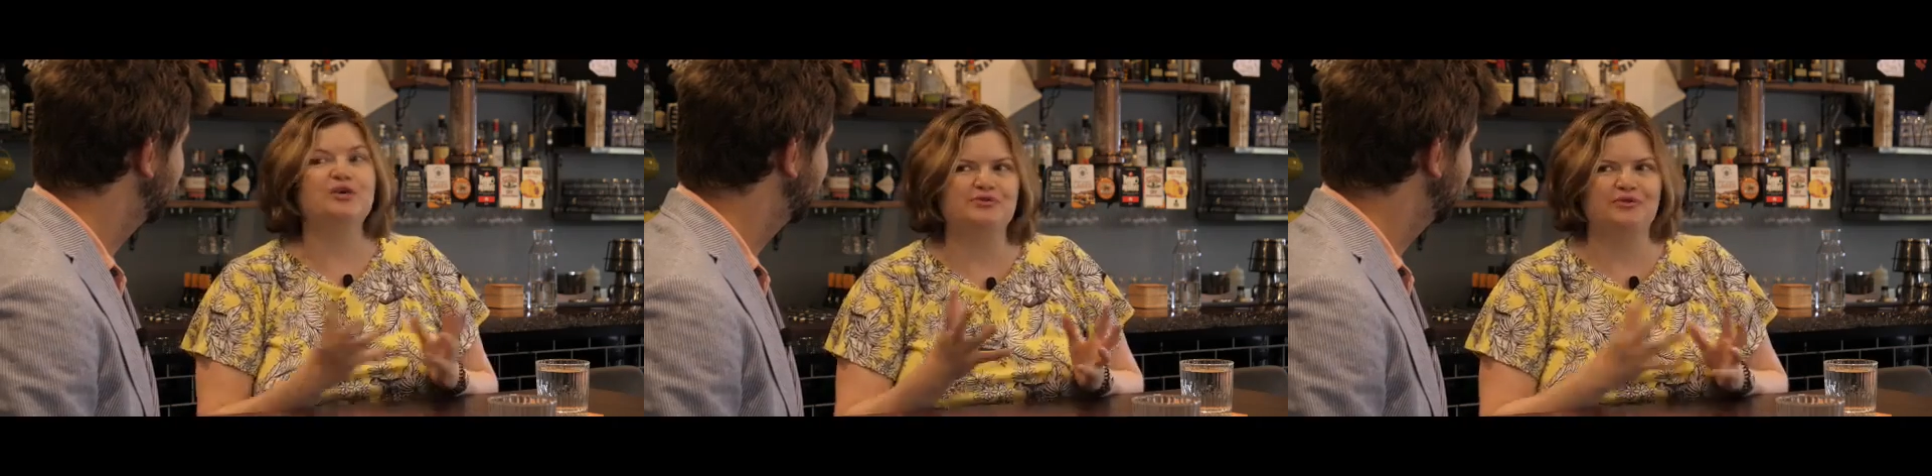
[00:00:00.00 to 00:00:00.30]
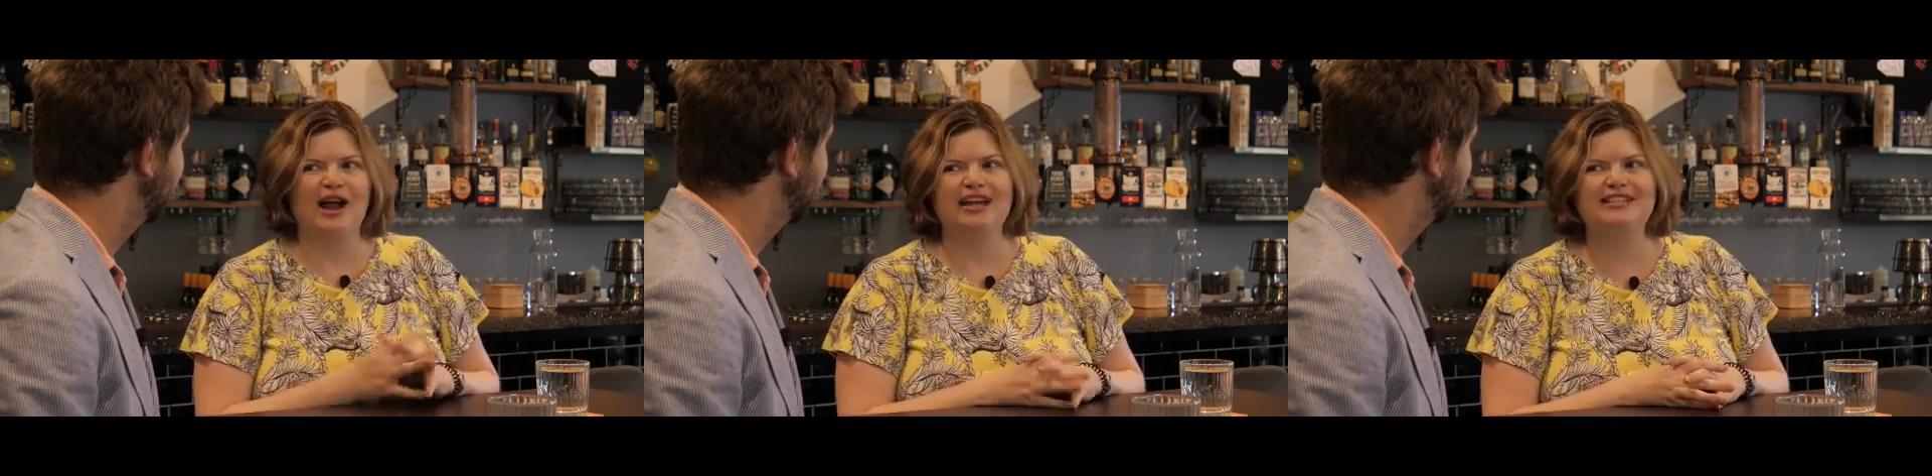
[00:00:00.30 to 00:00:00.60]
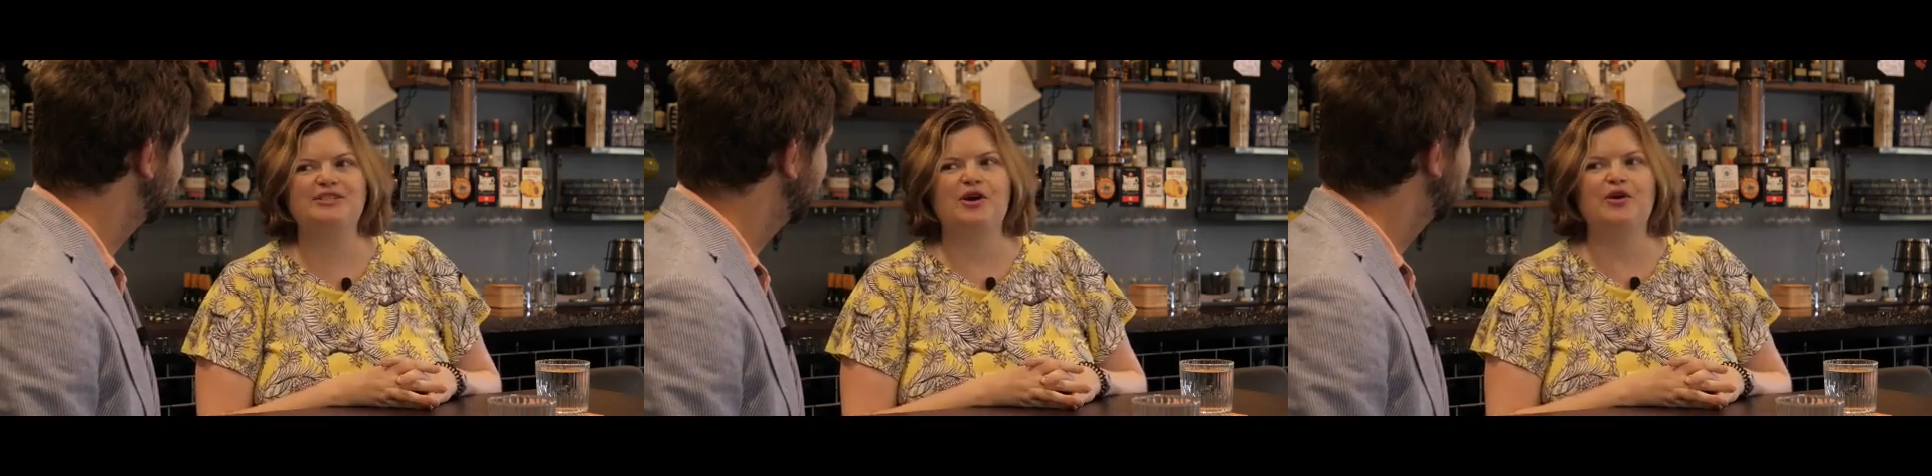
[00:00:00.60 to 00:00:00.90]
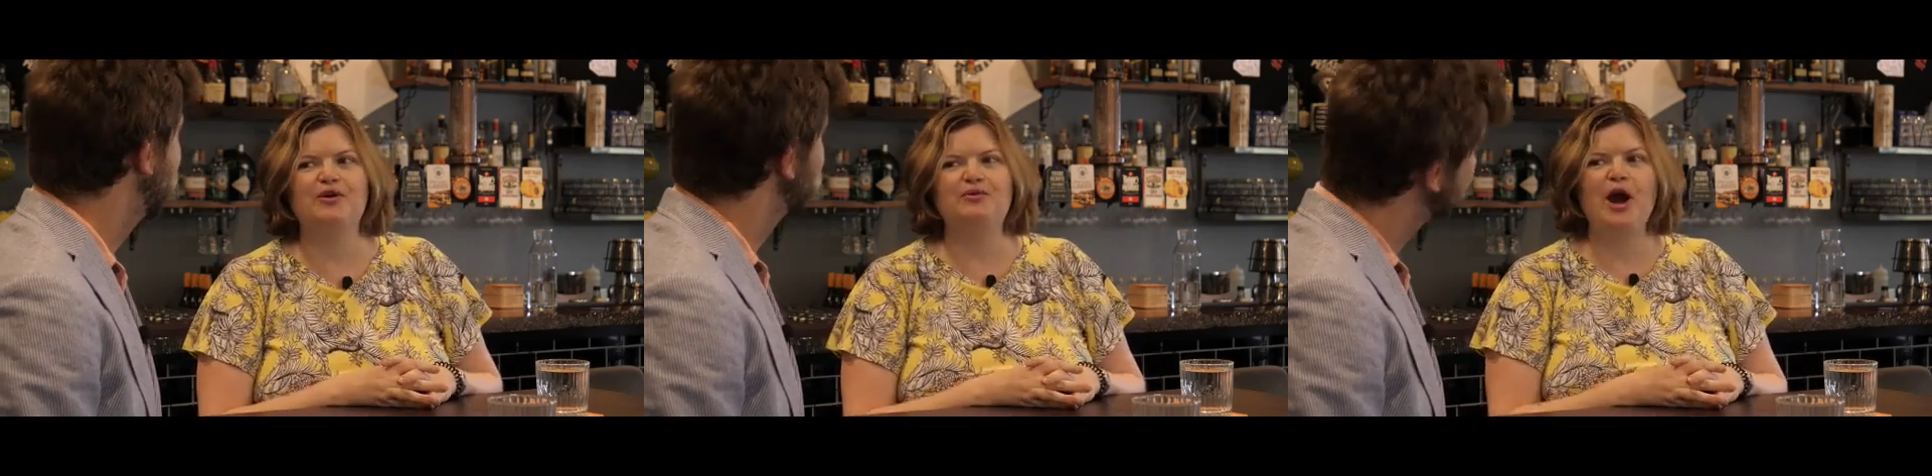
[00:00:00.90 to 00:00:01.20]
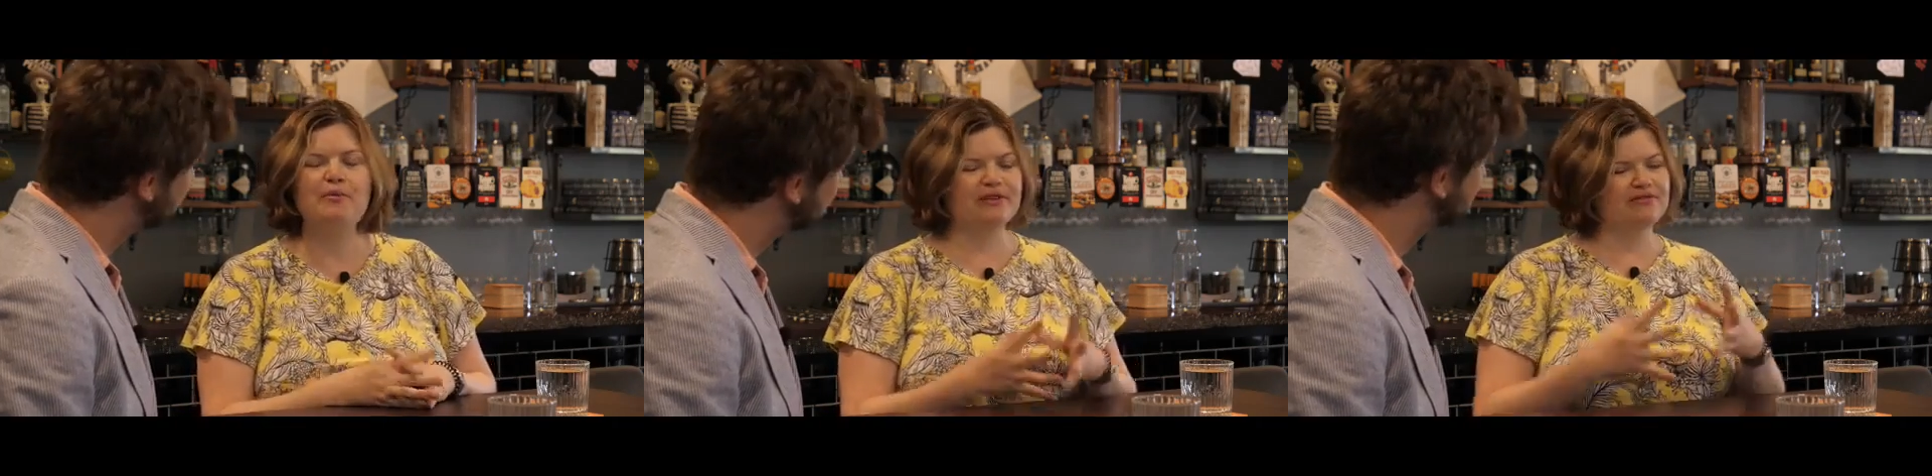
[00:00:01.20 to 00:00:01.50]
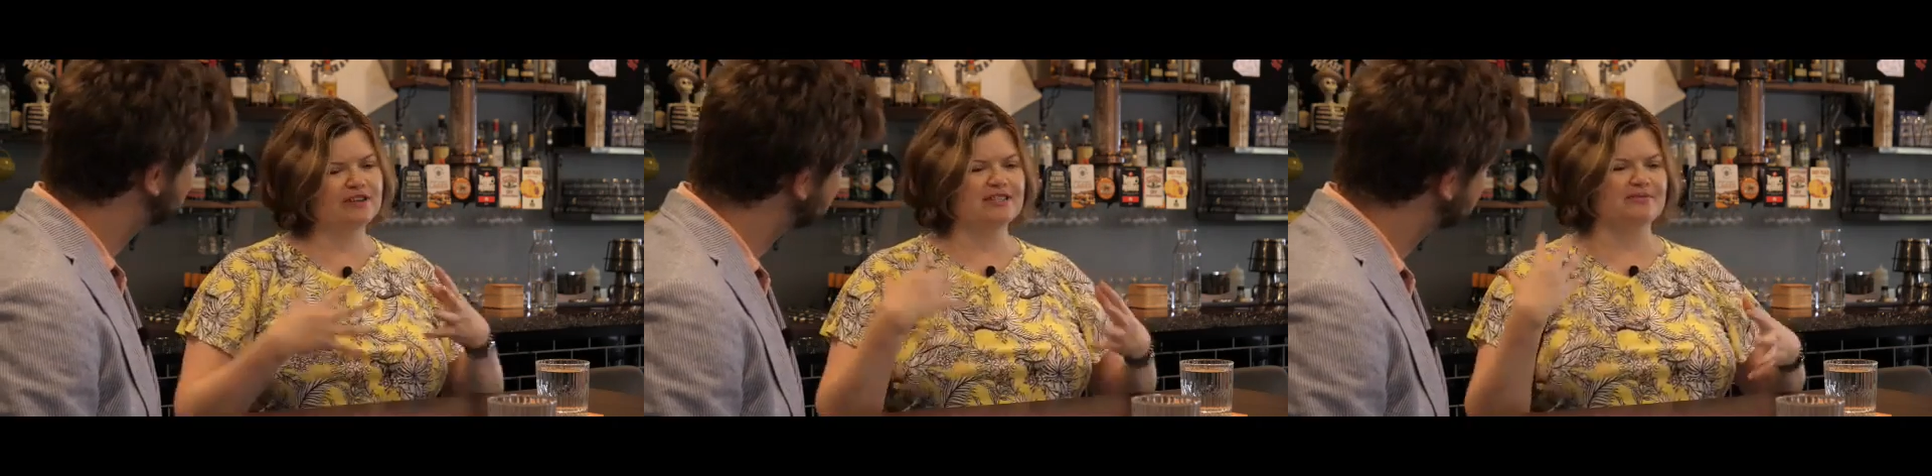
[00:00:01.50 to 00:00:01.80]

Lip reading: is right. So we're hoping for some